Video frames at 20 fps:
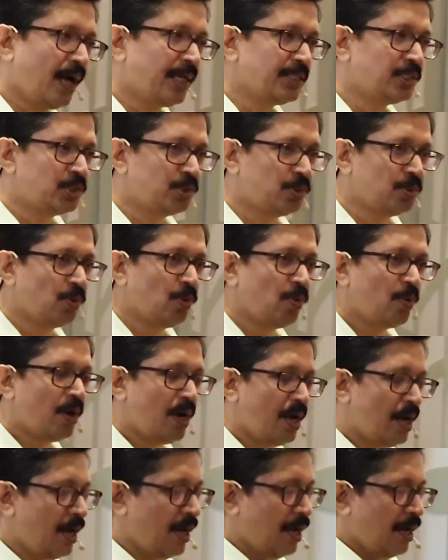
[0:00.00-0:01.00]
asked to
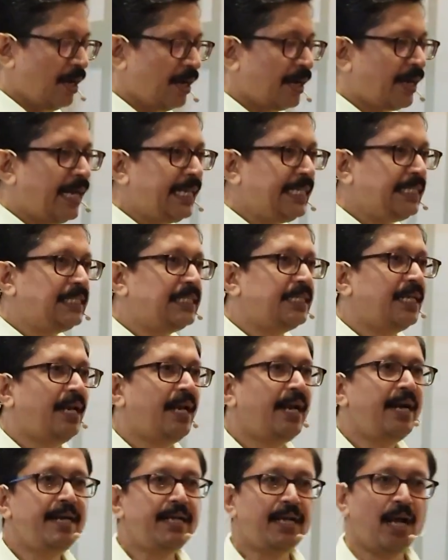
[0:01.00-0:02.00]
write
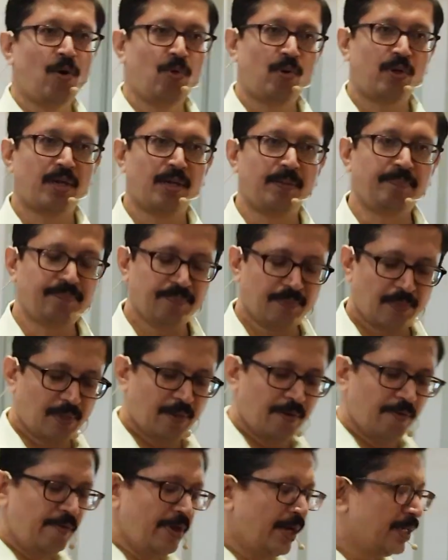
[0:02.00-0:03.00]
learning outcome,
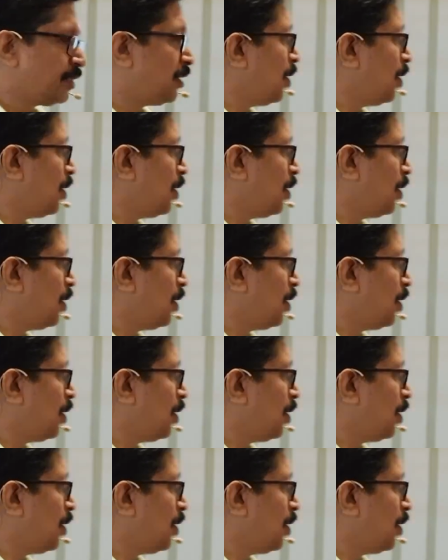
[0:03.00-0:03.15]
we are